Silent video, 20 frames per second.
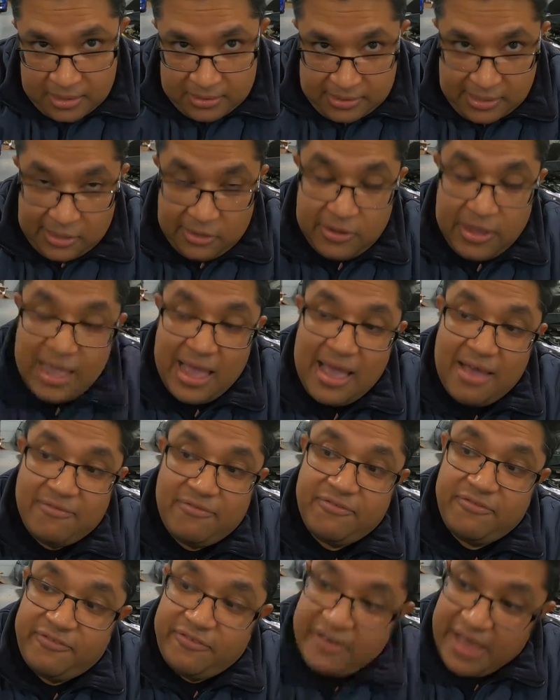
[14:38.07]
Then you have
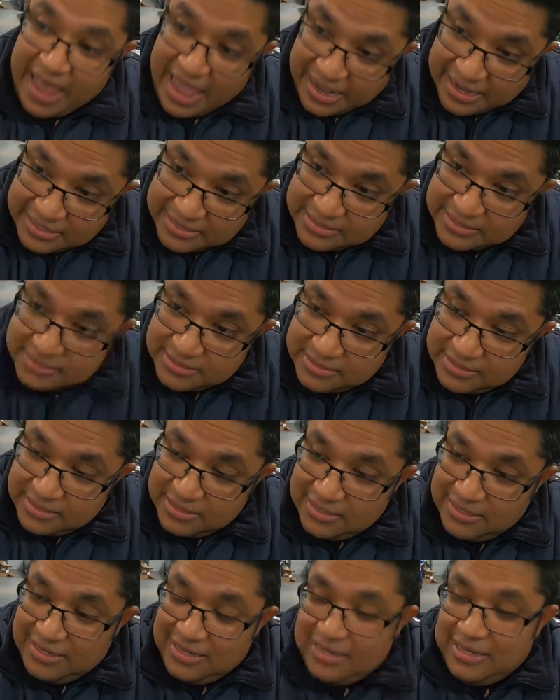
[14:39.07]
facts.
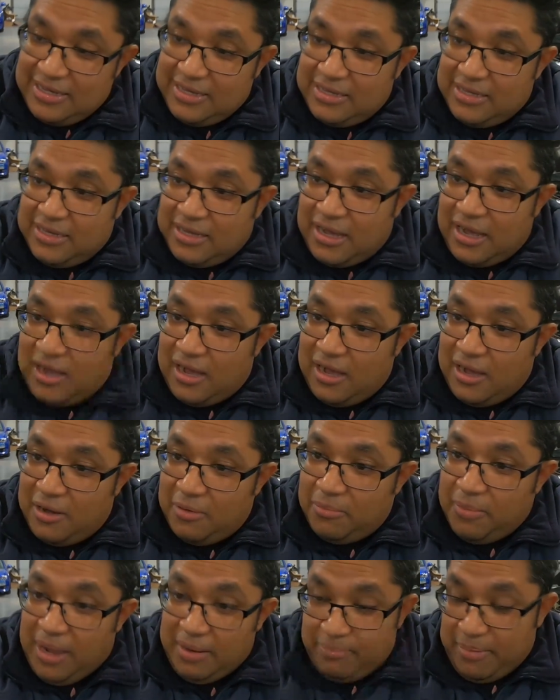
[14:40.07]

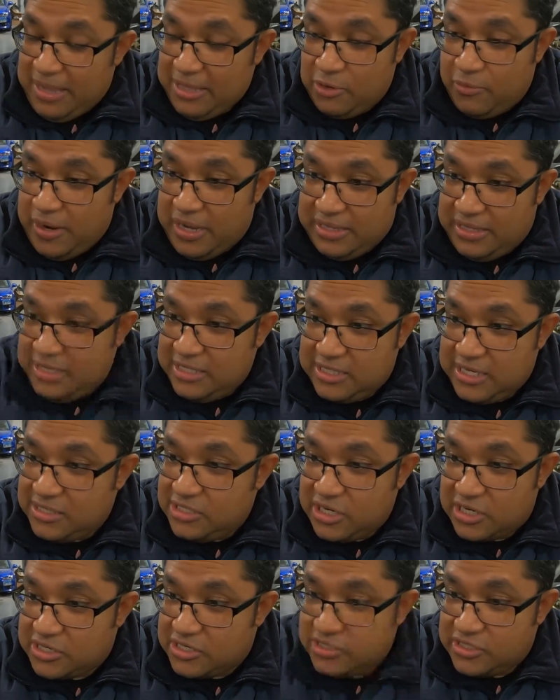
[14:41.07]
And by the way, these
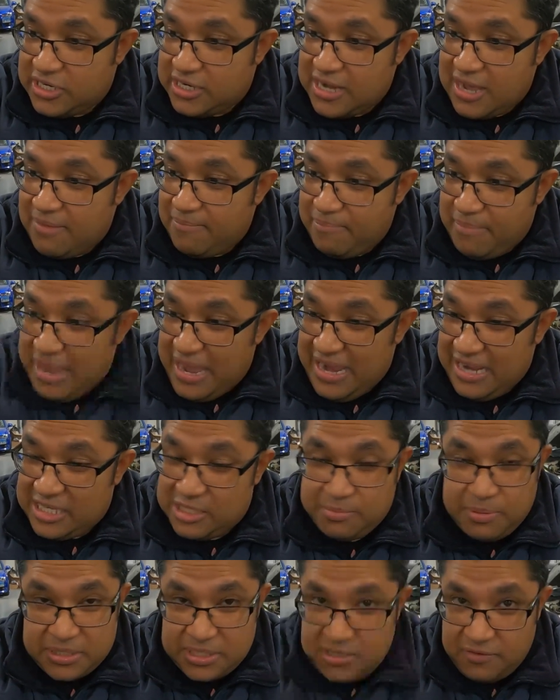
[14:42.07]
injectors are not made
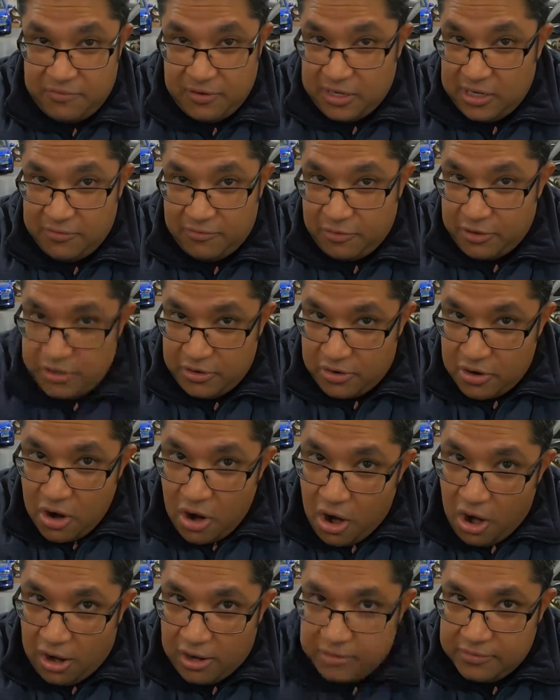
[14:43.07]
specifically for your
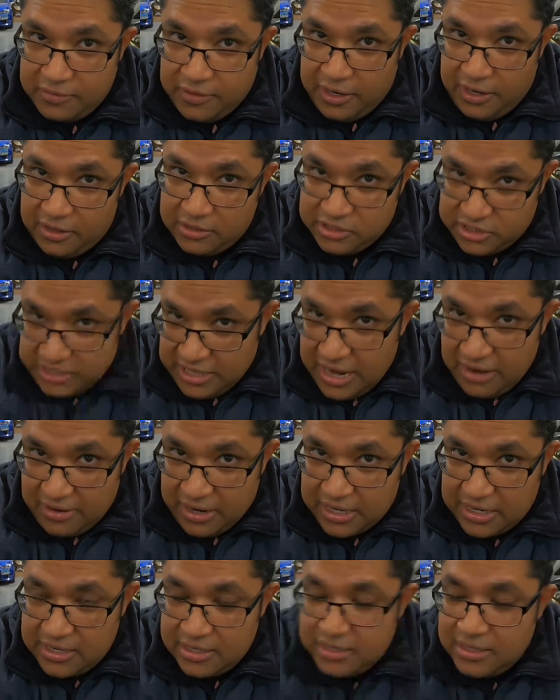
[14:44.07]
car. They're
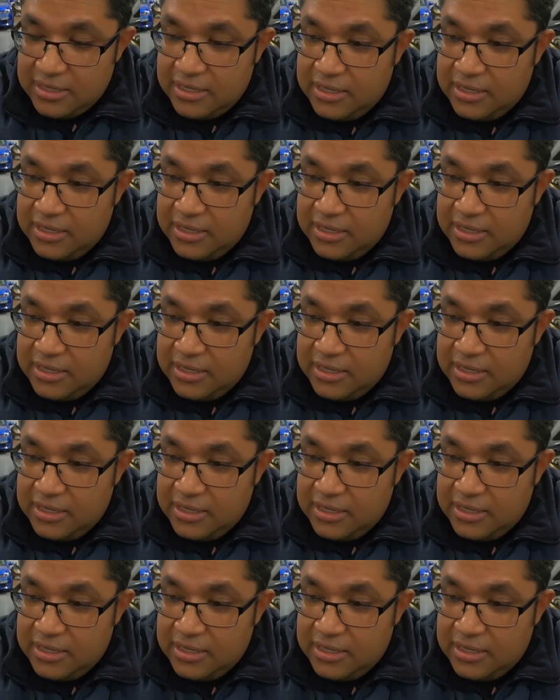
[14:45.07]
generic.